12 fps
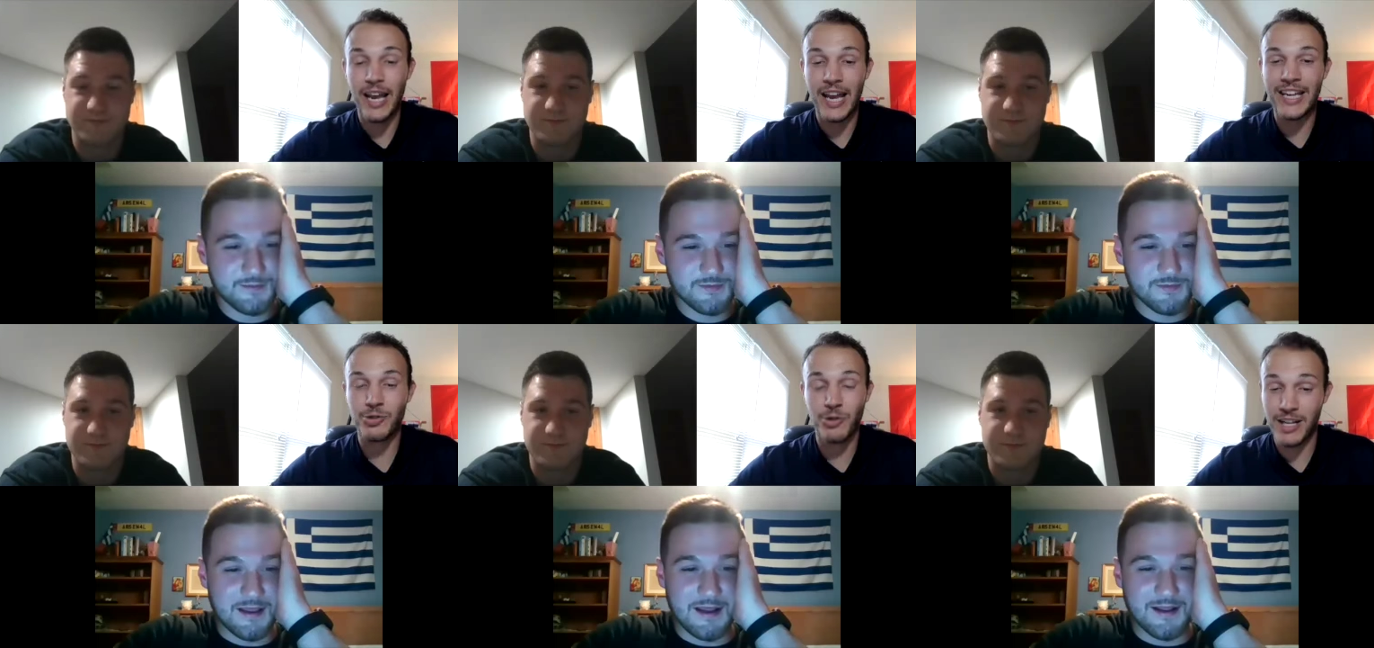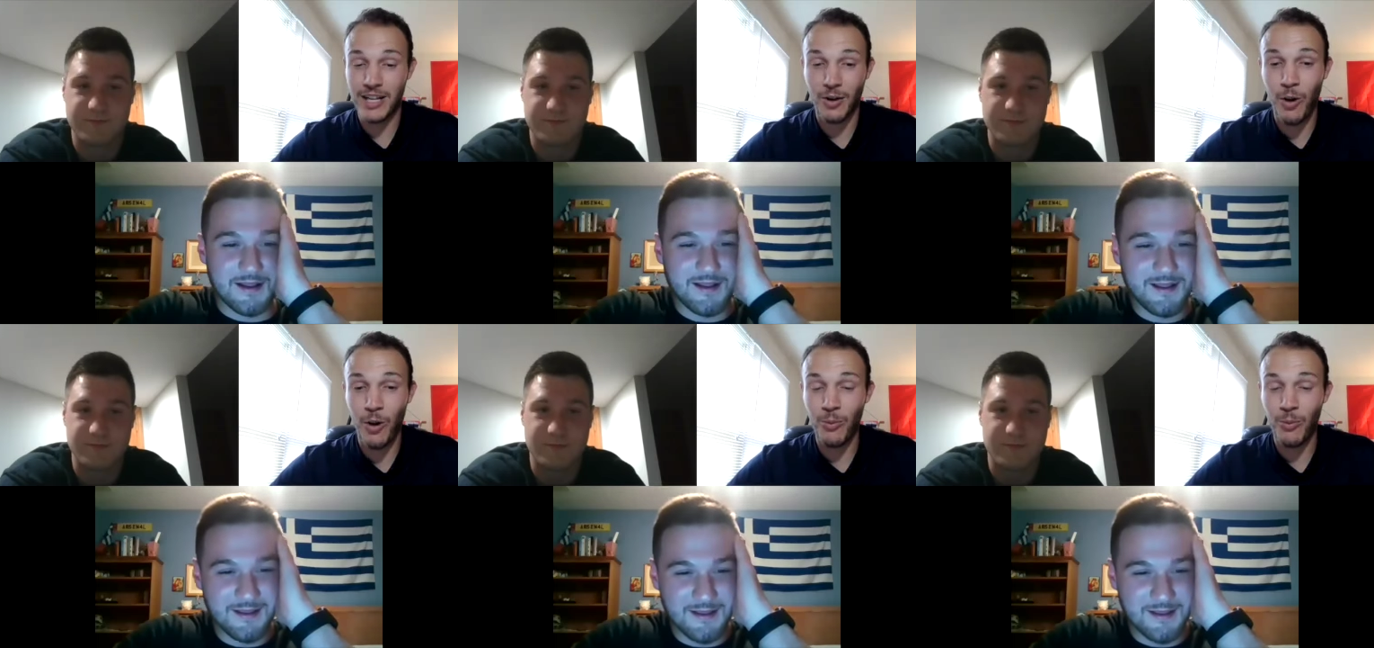Speaker 1: And he drank
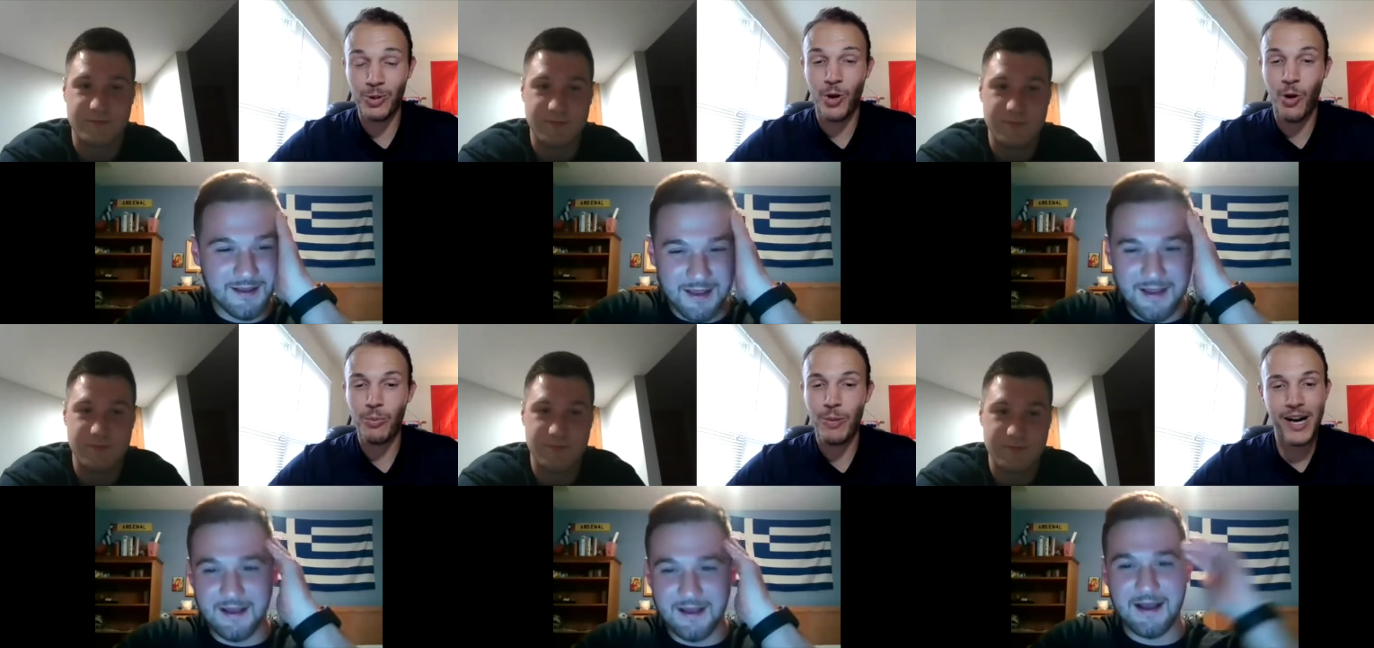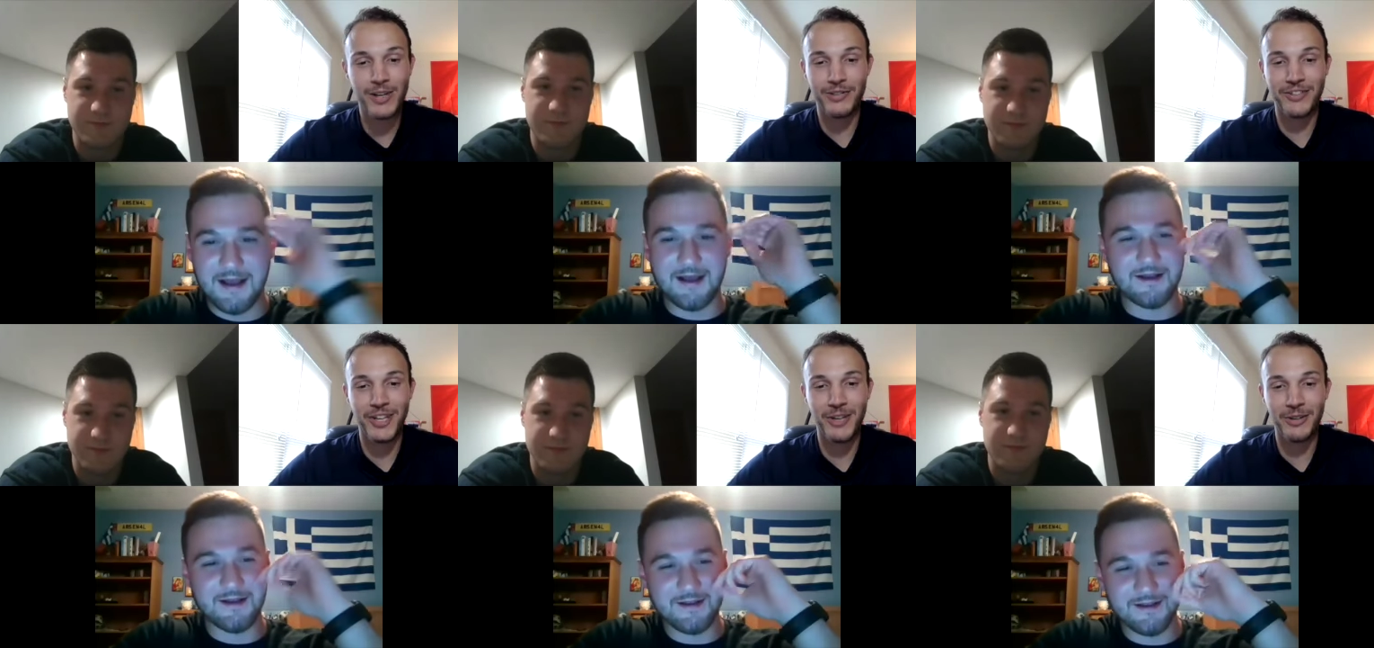almost a whole
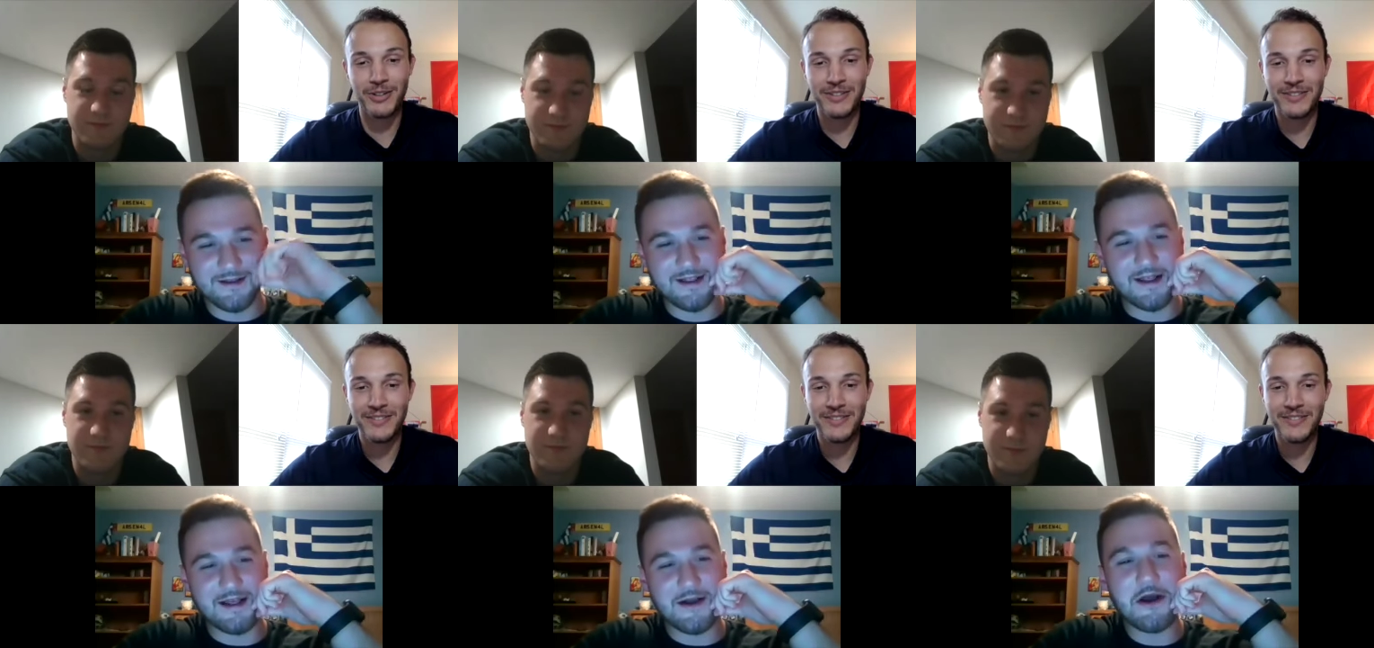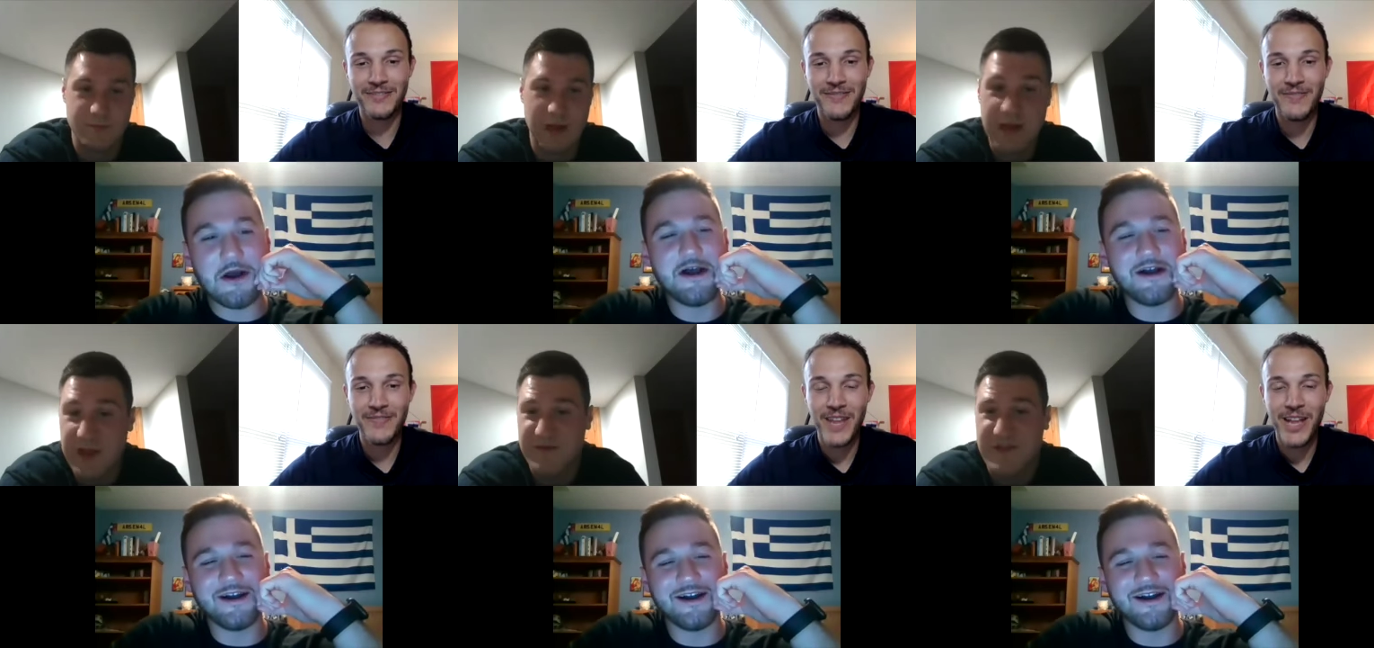bottle of Coke. He
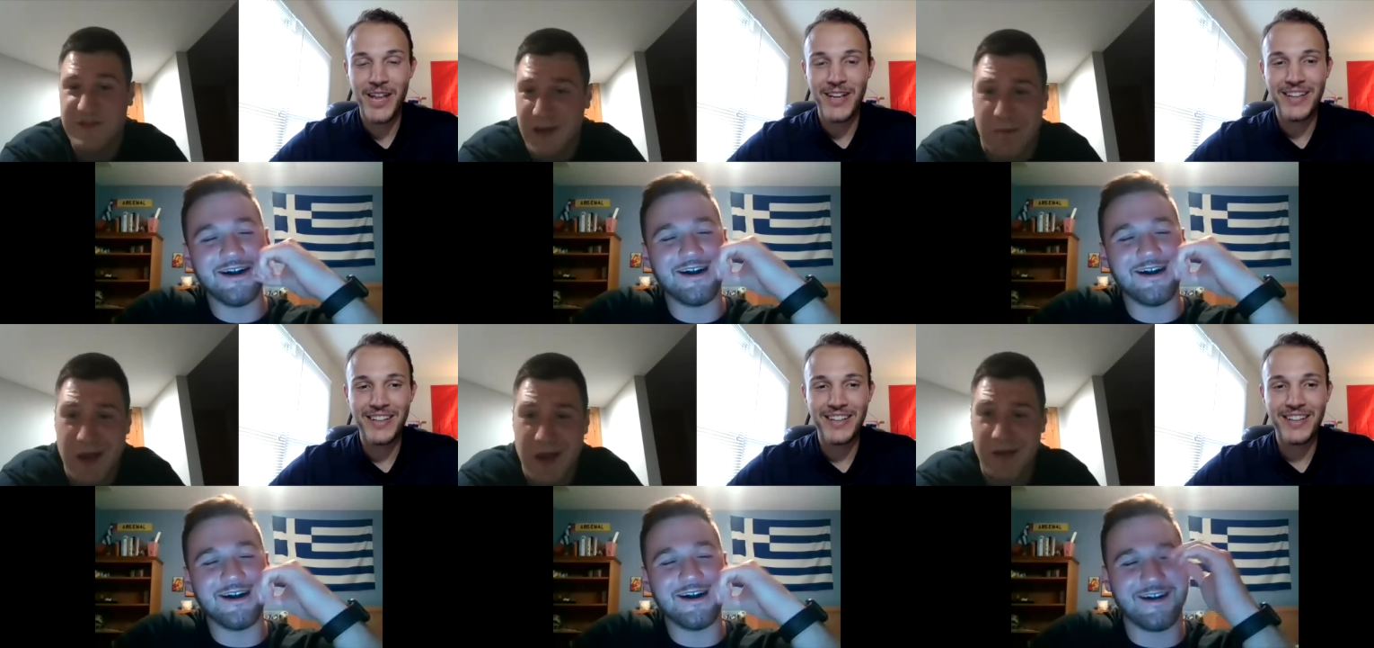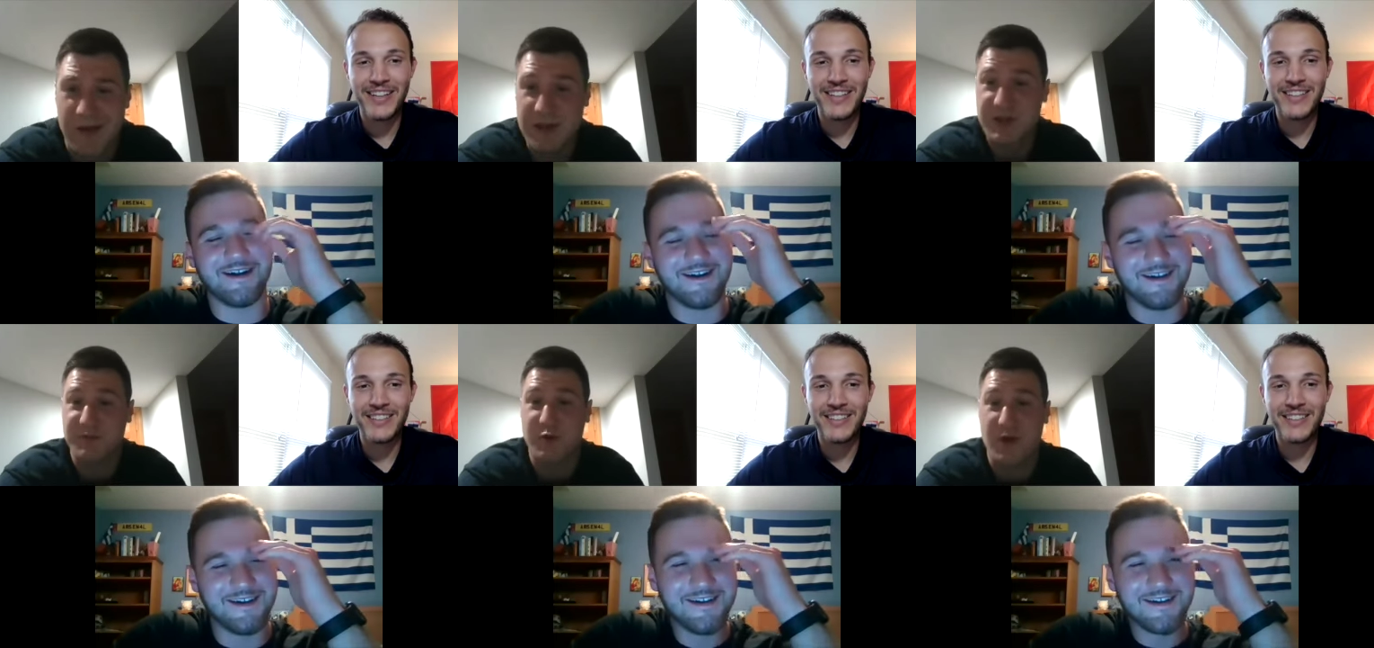didn't even take a pen. He
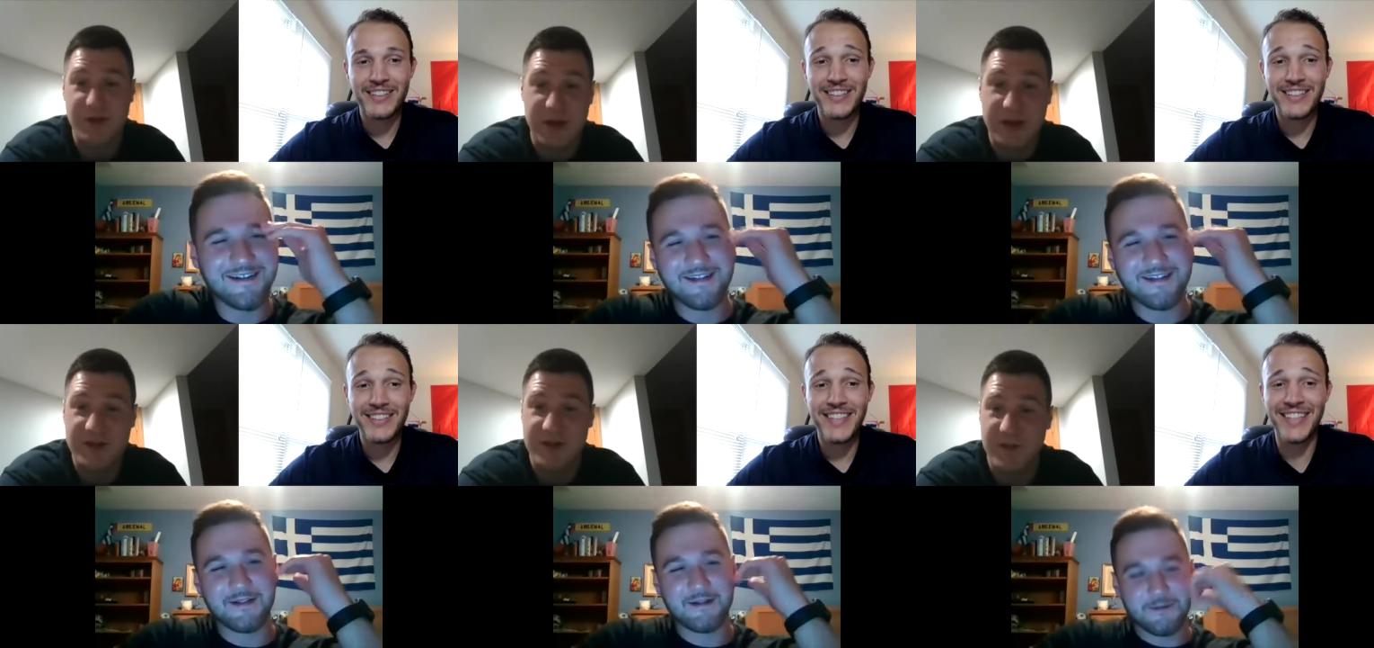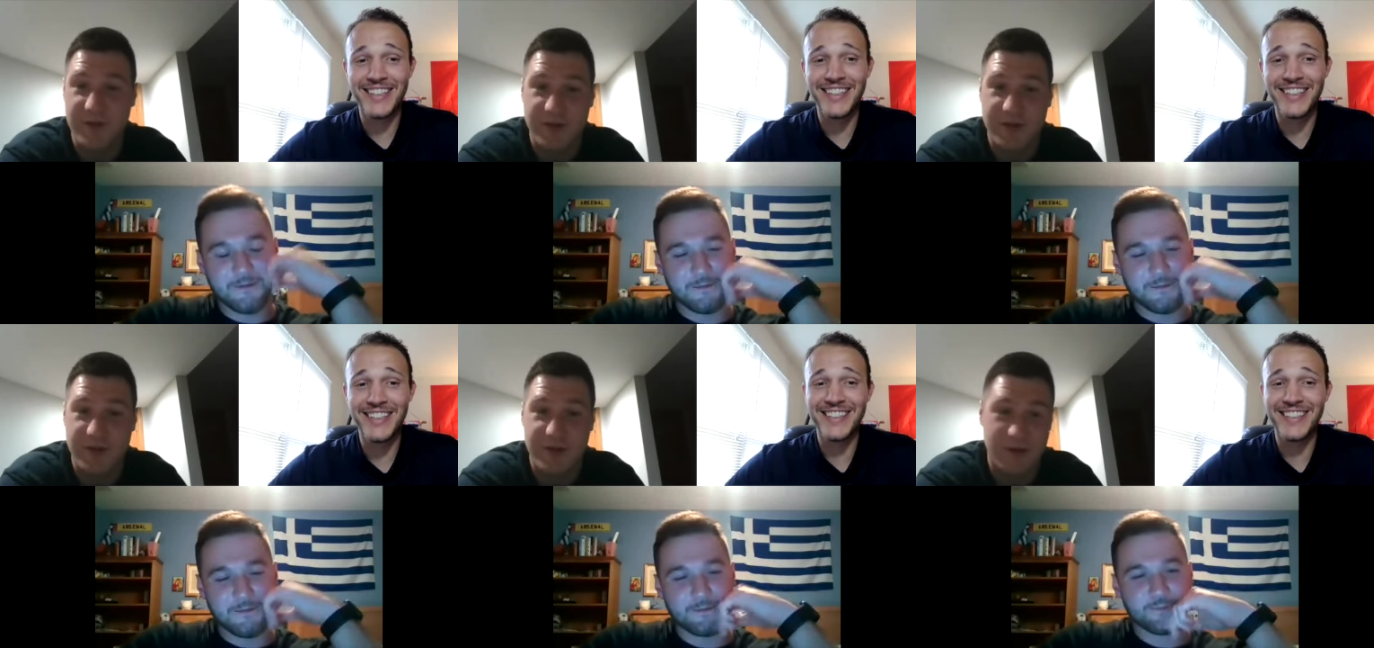just probably needed
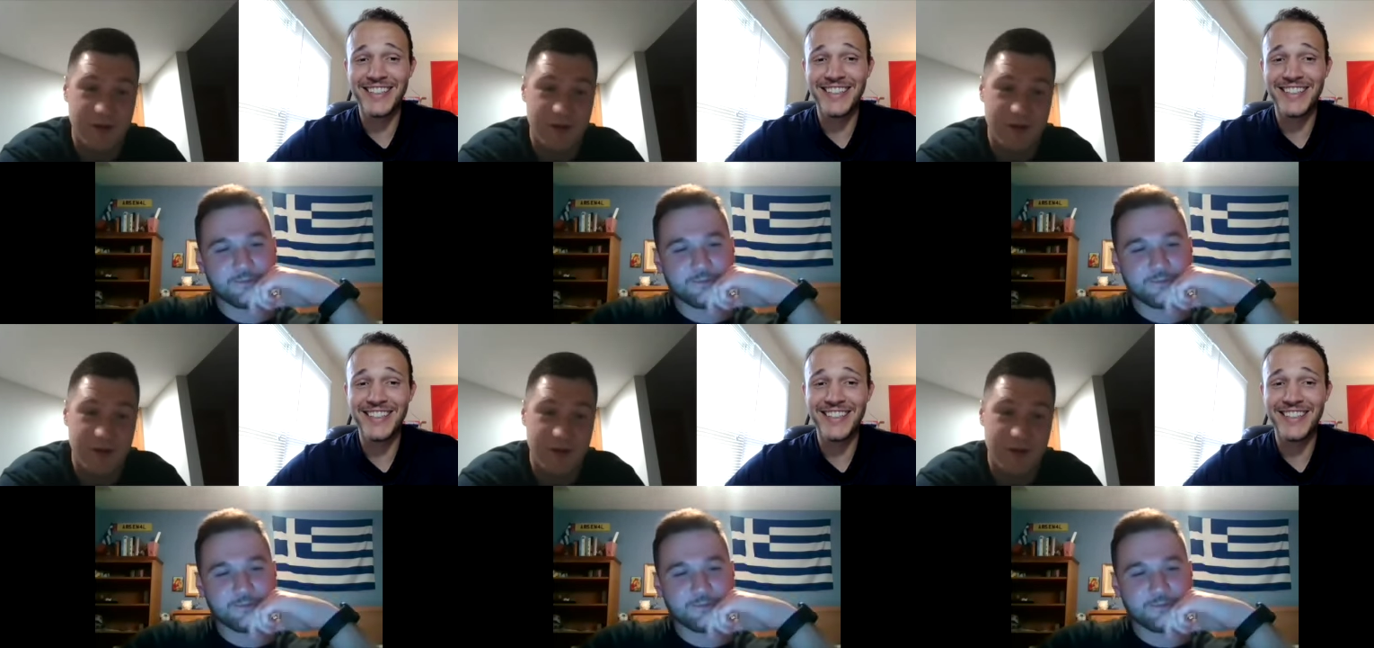something.